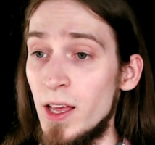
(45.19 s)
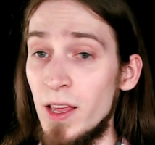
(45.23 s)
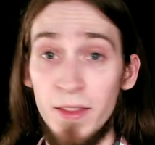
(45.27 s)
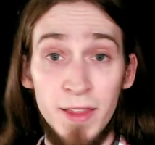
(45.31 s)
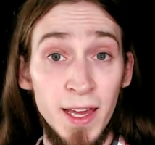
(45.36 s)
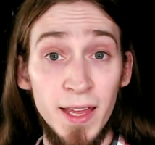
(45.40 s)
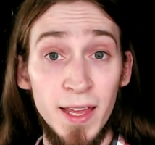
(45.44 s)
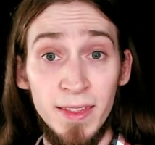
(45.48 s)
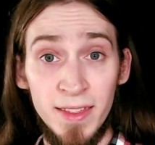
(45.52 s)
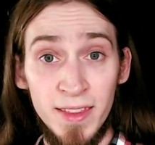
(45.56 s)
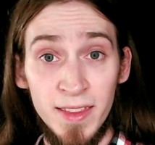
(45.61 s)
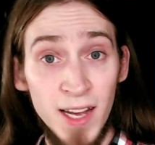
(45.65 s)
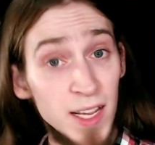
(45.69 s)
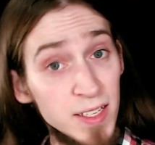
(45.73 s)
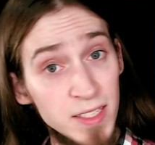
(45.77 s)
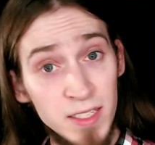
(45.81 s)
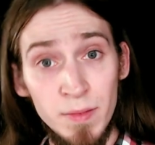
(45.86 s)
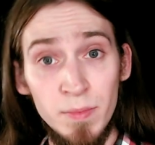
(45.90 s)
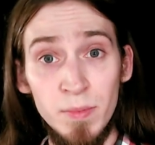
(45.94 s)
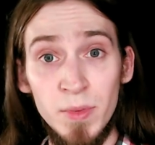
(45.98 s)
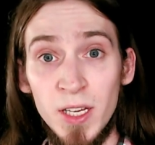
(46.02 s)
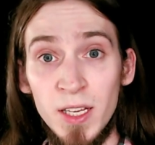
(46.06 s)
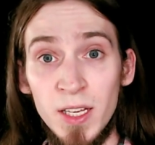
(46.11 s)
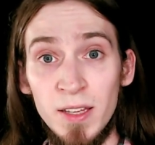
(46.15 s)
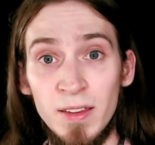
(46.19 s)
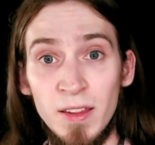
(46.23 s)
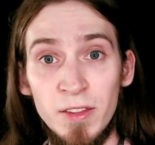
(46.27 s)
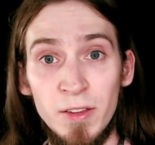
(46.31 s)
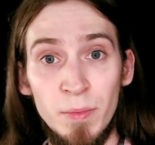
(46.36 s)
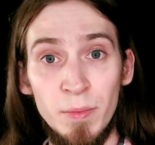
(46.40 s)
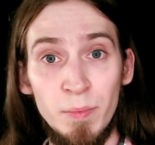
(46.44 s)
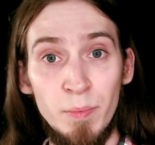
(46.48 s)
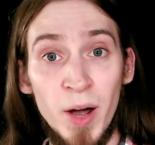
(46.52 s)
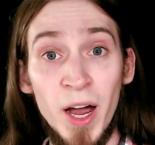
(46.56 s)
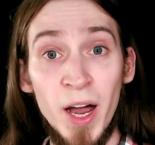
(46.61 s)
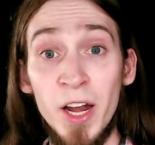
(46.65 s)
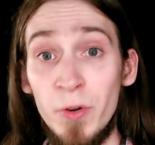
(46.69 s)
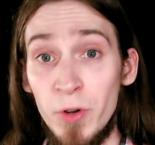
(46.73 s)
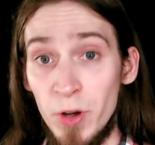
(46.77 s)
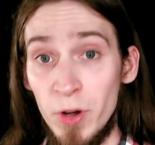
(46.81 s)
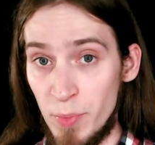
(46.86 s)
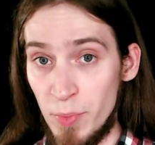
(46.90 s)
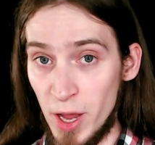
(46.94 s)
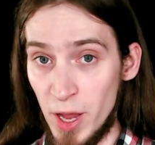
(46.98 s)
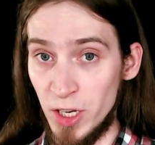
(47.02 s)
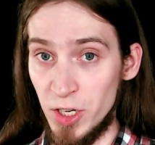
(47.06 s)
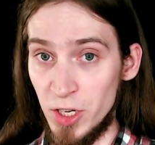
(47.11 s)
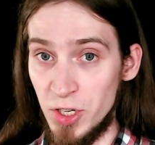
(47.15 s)
That doesn't mean that the binary
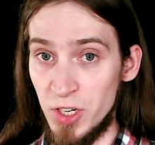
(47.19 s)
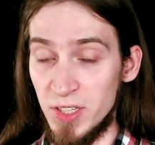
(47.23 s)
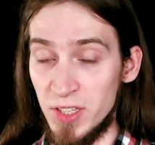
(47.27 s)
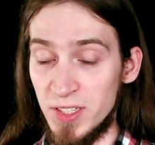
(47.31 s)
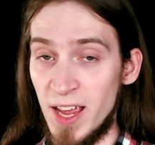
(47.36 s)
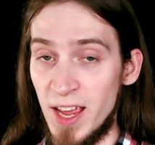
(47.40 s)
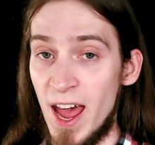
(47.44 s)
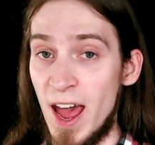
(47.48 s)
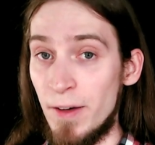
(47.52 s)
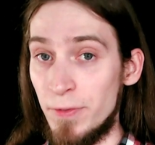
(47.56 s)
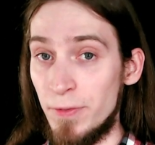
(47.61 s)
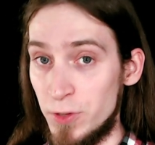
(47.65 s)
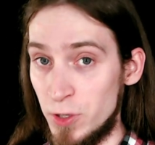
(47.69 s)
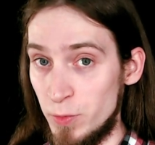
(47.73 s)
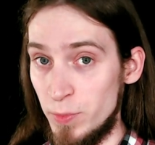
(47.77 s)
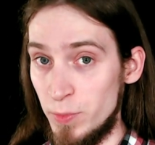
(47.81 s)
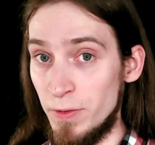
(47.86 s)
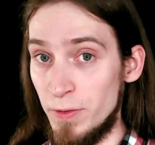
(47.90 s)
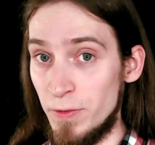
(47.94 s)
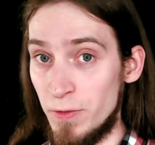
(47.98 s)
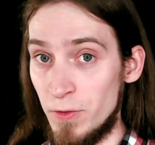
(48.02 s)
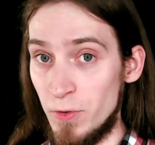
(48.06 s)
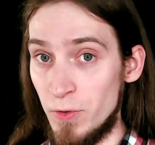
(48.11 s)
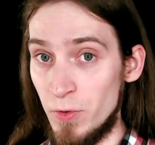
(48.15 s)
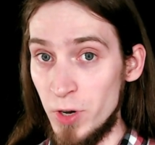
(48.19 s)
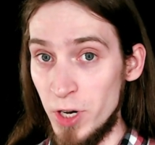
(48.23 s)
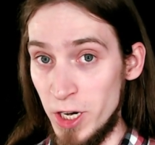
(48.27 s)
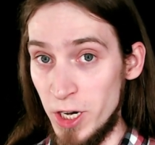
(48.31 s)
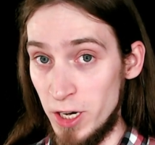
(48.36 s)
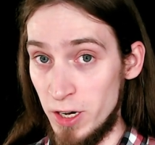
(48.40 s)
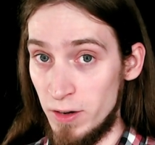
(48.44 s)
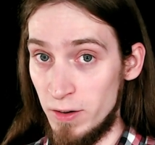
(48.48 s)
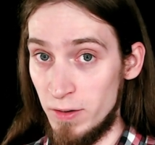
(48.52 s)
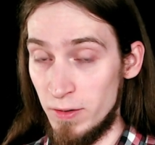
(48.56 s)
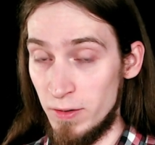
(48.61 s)
packages have to be free.